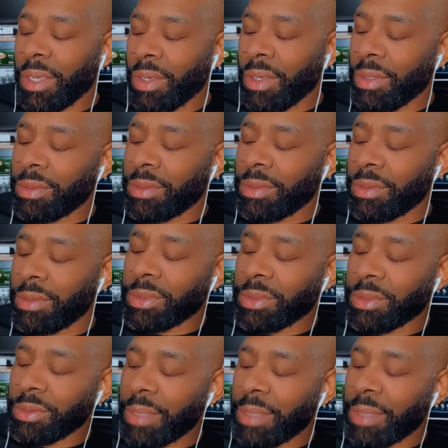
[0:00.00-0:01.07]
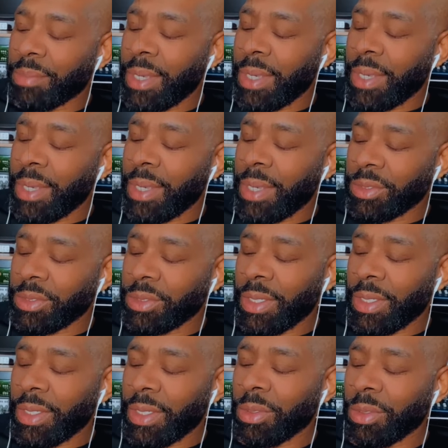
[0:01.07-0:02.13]
Oh, no. So Jay Brad said you
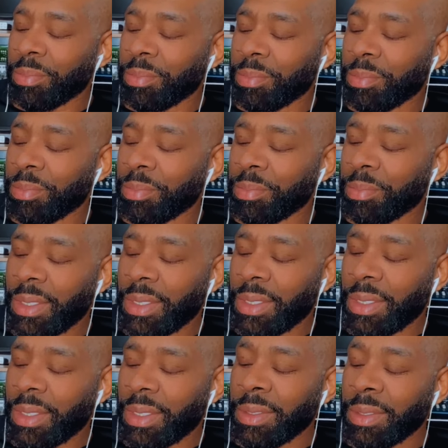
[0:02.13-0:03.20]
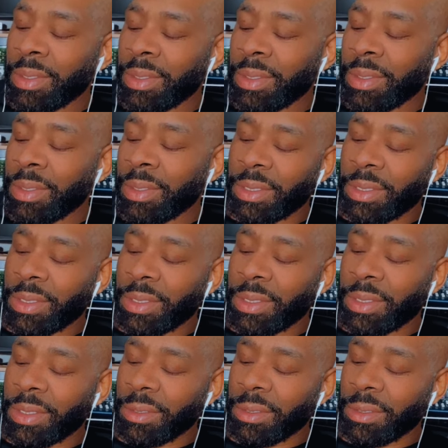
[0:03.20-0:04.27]
didn't look bad
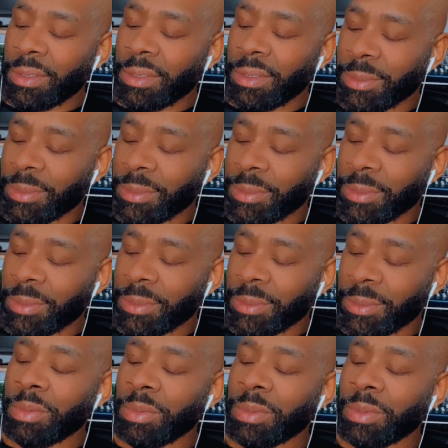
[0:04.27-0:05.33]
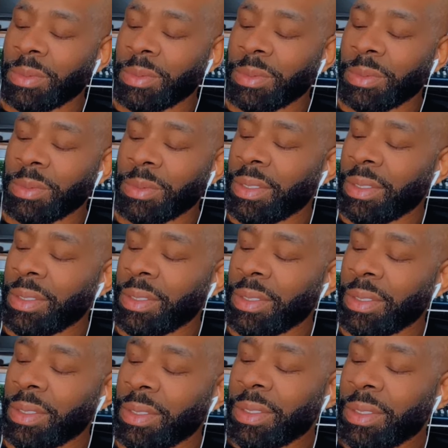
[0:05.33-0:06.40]
tonight. You know what I'm saying? You was
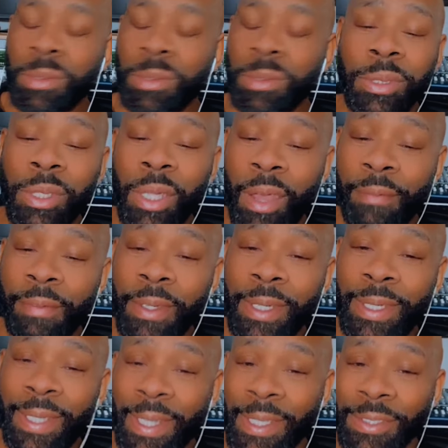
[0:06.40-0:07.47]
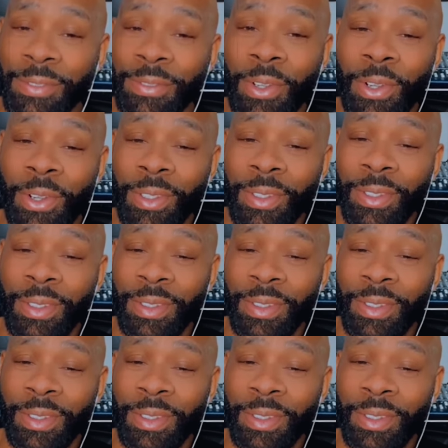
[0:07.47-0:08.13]
confident as fuck.